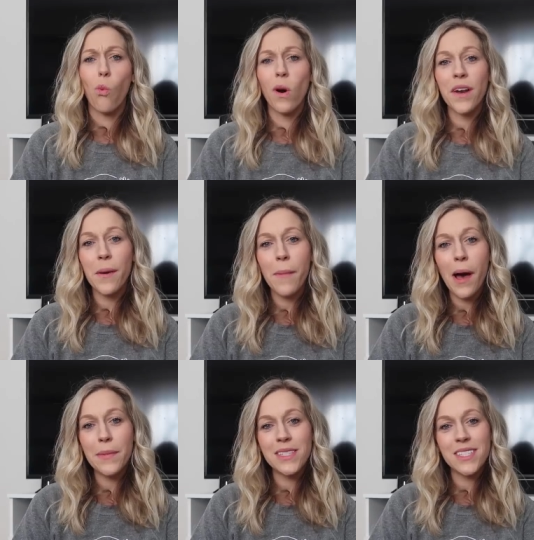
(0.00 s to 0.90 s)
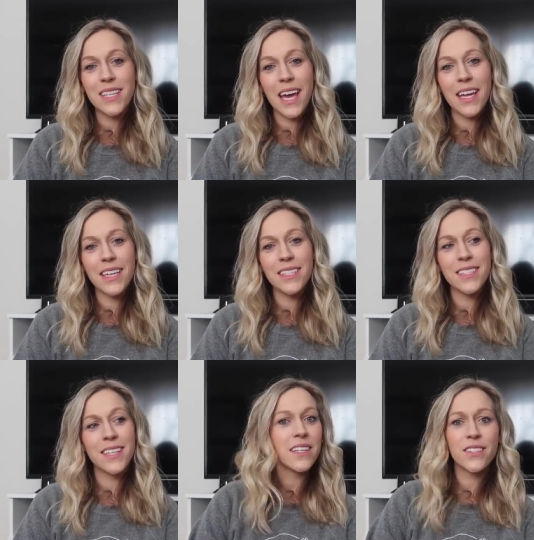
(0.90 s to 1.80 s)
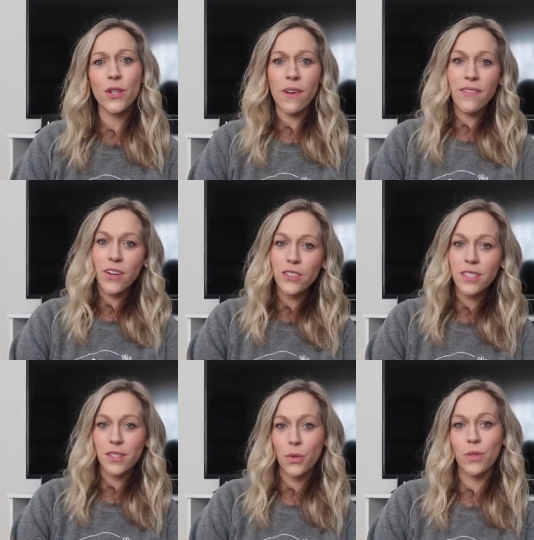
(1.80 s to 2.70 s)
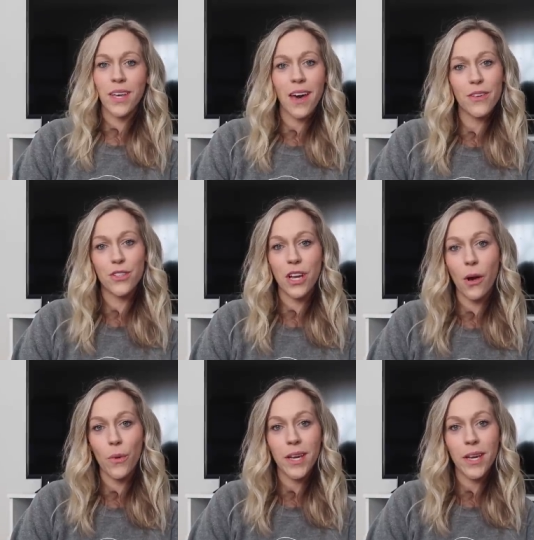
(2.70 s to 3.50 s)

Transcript: what up mommies and daddies let's survive nursing school together shall